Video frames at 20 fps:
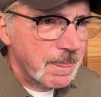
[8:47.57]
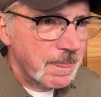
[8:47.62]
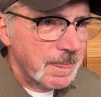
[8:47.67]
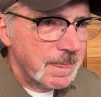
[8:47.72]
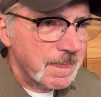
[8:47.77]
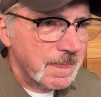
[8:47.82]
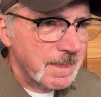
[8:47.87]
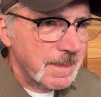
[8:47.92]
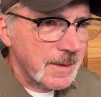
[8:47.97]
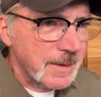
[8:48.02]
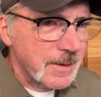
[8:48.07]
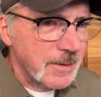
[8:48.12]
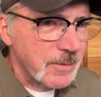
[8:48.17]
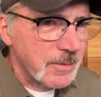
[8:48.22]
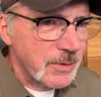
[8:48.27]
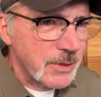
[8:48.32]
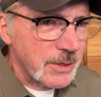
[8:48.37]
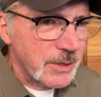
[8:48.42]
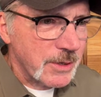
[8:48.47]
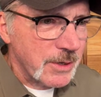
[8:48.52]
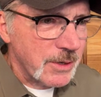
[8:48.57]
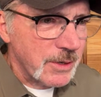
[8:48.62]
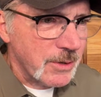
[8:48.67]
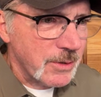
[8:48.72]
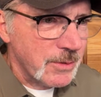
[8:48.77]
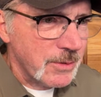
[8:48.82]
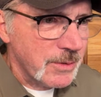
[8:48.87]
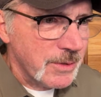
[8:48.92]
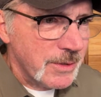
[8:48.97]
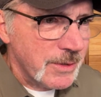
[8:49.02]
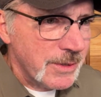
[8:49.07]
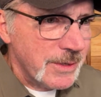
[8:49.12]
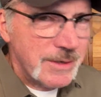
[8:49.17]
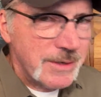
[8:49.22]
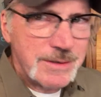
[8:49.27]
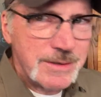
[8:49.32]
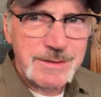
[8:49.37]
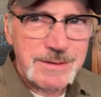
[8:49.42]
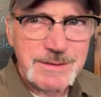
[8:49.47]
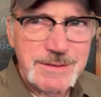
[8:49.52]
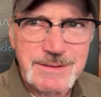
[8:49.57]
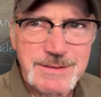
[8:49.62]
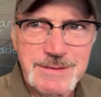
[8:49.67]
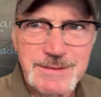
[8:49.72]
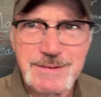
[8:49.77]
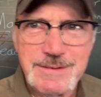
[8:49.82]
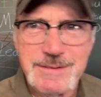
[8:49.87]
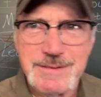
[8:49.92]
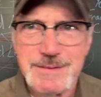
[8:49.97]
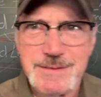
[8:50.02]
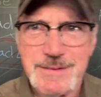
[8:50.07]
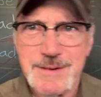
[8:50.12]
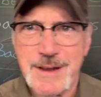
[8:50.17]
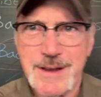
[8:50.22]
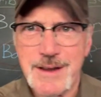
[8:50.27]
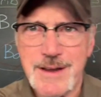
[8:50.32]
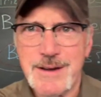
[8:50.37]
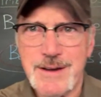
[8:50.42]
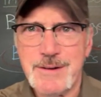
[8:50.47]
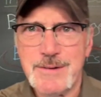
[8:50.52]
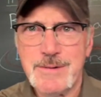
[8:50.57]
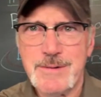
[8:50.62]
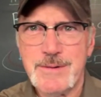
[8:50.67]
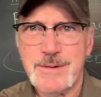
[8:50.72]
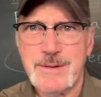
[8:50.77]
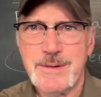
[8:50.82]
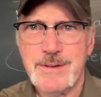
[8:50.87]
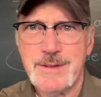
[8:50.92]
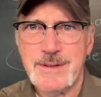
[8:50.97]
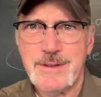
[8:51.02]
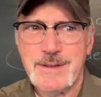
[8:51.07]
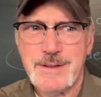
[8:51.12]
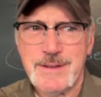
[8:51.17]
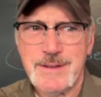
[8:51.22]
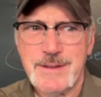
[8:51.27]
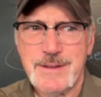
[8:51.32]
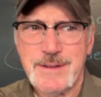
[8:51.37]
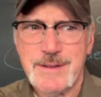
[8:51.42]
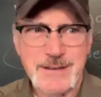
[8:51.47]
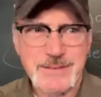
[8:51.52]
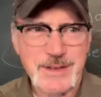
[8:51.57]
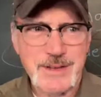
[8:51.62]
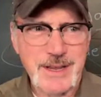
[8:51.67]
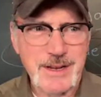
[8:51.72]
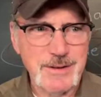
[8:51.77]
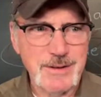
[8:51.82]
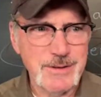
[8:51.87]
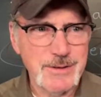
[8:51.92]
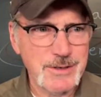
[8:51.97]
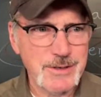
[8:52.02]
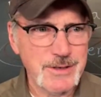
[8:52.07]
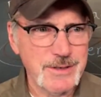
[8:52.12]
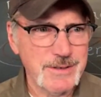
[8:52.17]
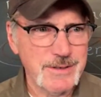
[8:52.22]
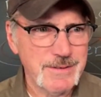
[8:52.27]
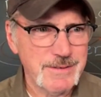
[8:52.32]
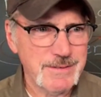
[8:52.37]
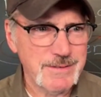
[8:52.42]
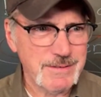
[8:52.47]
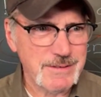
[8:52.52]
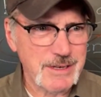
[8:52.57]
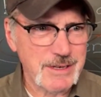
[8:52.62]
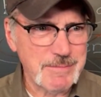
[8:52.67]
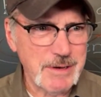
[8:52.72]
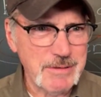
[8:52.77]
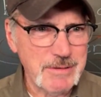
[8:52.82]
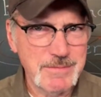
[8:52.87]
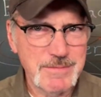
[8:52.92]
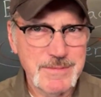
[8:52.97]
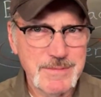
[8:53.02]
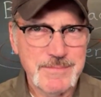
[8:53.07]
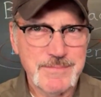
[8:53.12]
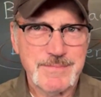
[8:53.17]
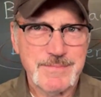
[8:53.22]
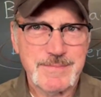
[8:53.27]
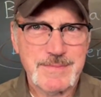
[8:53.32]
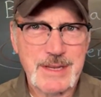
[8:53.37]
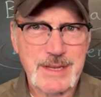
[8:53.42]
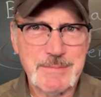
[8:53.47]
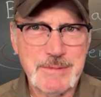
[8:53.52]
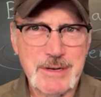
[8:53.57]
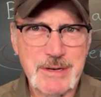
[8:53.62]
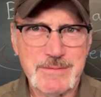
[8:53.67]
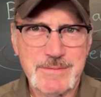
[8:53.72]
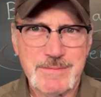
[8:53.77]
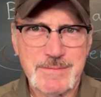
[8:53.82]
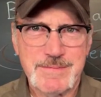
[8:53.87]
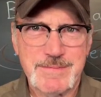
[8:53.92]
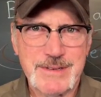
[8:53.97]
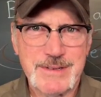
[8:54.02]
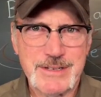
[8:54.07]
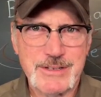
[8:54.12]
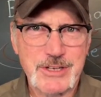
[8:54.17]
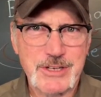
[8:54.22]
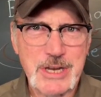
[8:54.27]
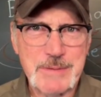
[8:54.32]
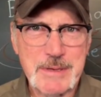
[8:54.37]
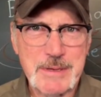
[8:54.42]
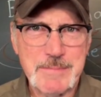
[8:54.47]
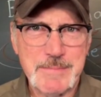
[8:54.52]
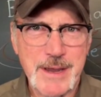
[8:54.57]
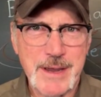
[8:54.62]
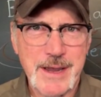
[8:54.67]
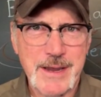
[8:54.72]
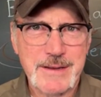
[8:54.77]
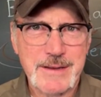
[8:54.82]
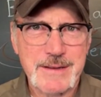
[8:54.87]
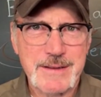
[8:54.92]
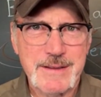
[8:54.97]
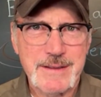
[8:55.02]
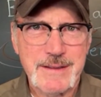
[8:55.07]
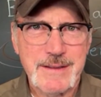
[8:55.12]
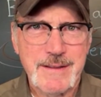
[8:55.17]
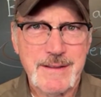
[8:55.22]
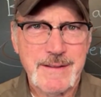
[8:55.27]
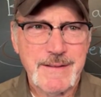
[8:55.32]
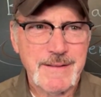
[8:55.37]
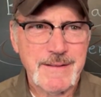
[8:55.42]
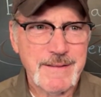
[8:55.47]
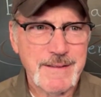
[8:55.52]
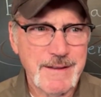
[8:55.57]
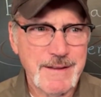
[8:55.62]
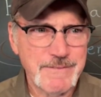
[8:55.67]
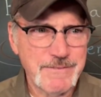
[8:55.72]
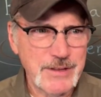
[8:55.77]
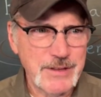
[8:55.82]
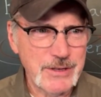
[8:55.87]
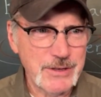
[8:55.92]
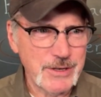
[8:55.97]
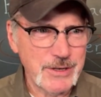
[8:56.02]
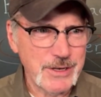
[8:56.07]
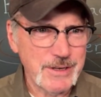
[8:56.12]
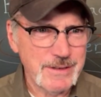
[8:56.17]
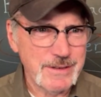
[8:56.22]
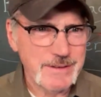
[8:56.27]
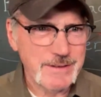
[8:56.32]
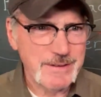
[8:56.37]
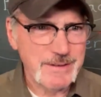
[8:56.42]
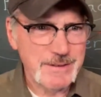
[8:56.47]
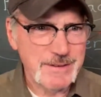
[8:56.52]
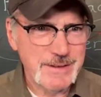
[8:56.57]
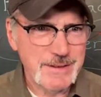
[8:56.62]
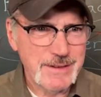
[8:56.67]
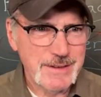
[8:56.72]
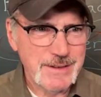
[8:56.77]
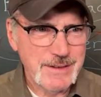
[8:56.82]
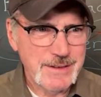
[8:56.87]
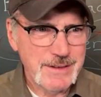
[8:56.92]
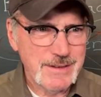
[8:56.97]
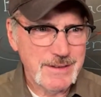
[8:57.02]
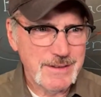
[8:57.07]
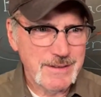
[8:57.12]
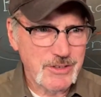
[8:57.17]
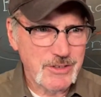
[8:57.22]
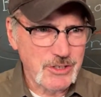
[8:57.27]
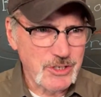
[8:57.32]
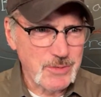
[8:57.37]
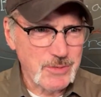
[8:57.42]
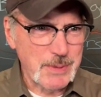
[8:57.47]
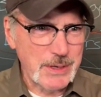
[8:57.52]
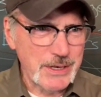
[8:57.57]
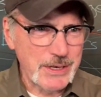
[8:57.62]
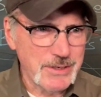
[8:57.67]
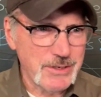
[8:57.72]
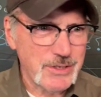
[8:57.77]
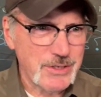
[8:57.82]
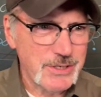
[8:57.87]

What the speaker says: There we go. Now, how's that looking? Come on. Come on. It's coming back. I feel you. Suspense.